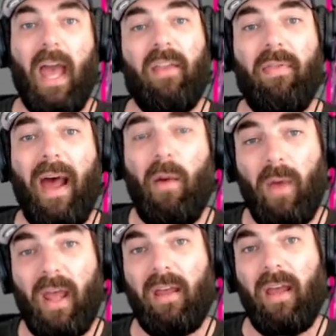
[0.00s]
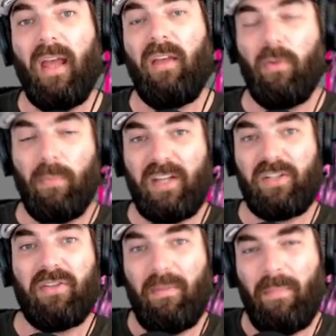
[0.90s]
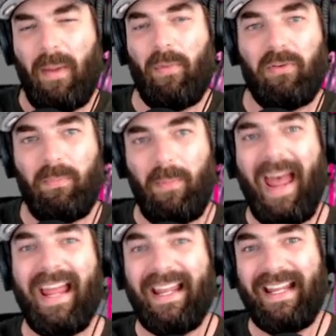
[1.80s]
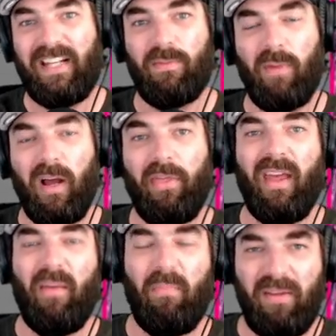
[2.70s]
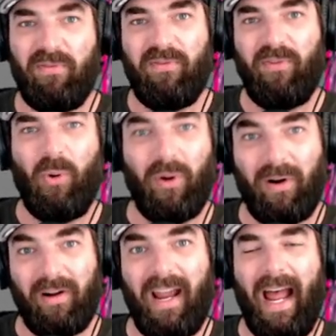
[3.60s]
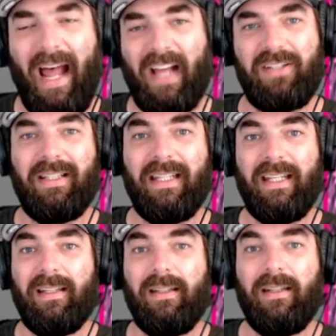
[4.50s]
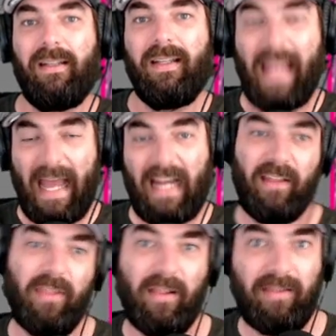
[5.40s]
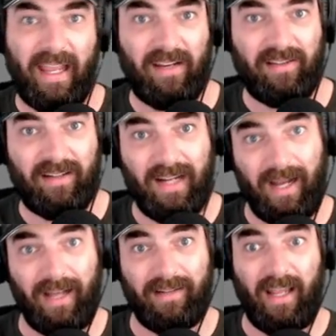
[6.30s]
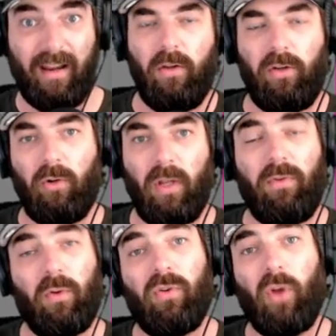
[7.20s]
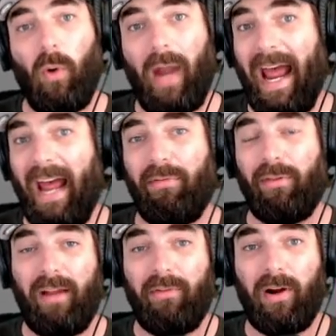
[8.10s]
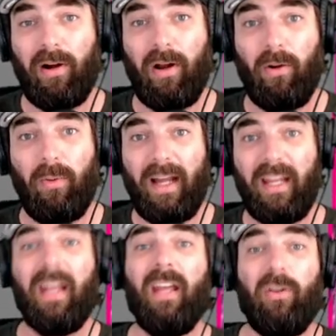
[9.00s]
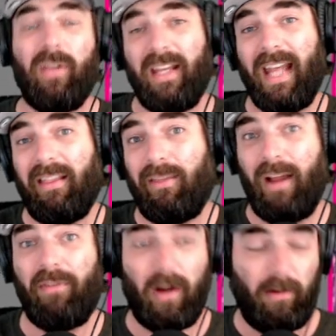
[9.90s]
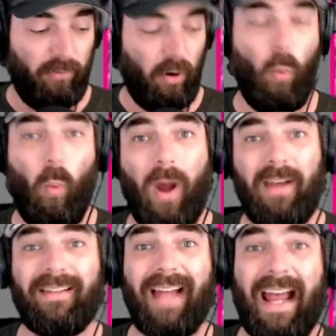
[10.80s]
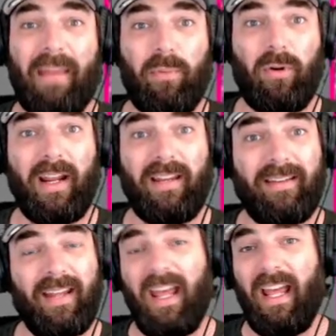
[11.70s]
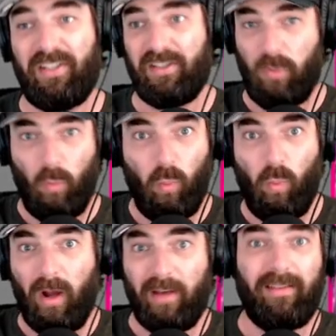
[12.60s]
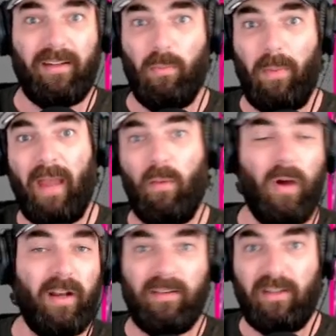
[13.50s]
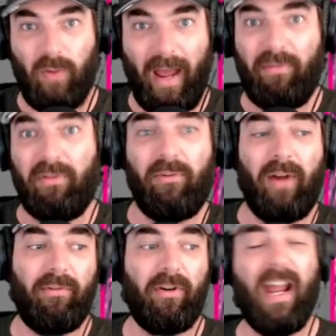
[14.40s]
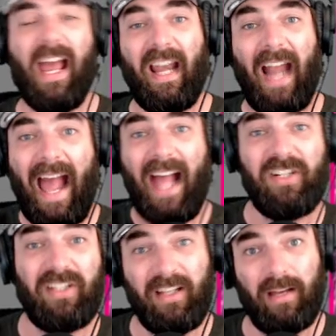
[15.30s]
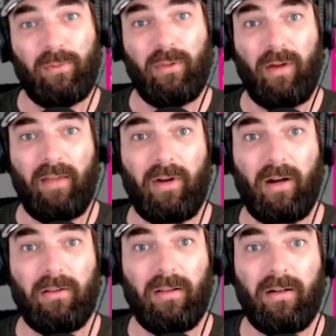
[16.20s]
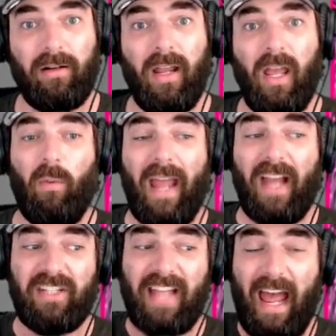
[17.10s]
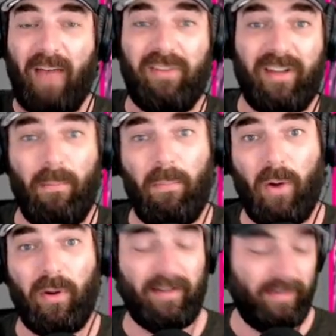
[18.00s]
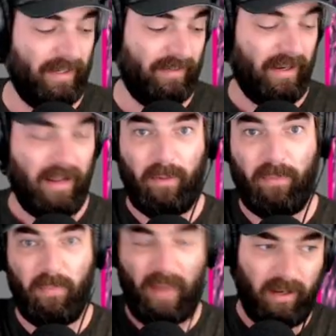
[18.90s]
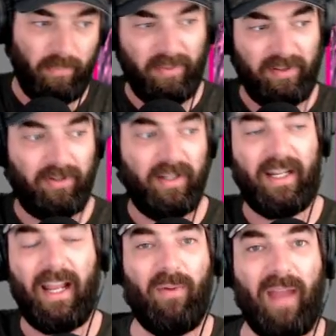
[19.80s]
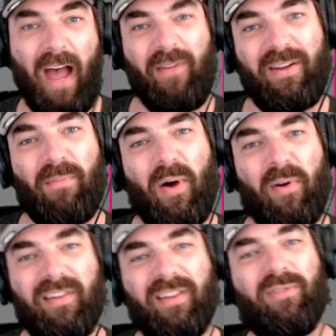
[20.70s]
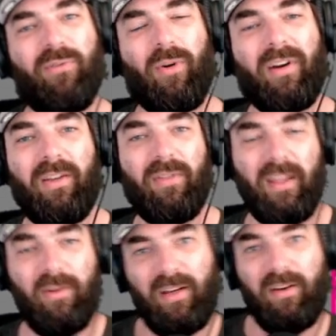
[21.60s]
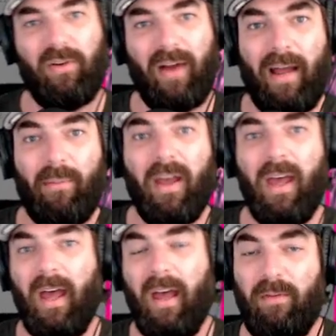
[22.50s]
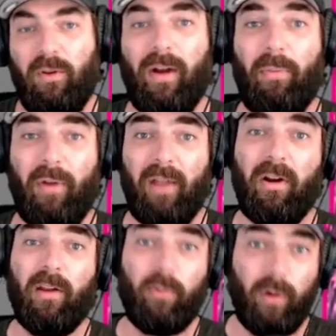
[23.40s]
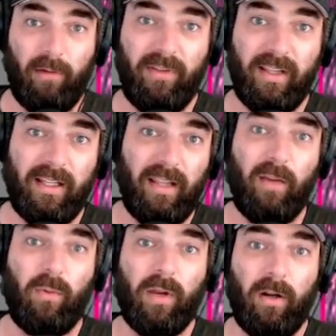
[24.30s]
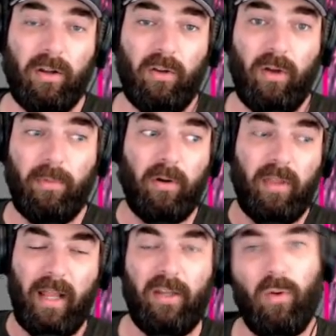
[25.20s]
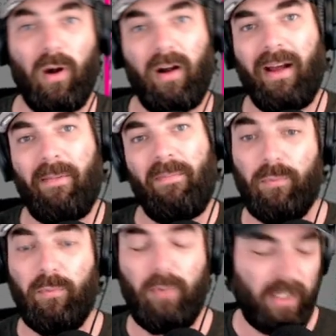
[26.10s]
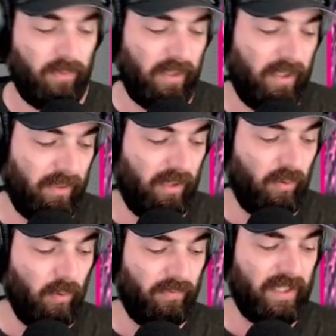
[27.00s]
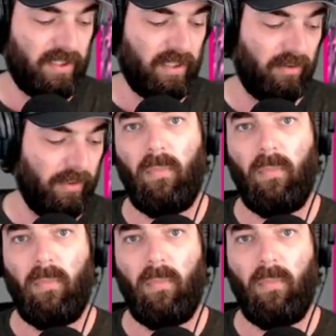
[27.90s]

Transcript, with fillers: And in that way, you'll make sure that members pay each month before actually getting the latest content. So if you don't have Thrivecart already, you can get Thrivecart for a one-time price. It just once, you pay once, you have it forever, and it actually comes with Thrivecart Learn. We actually have some bonuses. I'm gonna put it back up on the screen again. We have some bonuses for you that you can grab. Uh, if you grab Thrivecart through our affiliate link, we're gonna hook you up, go to that URL. Really, really, really cool features.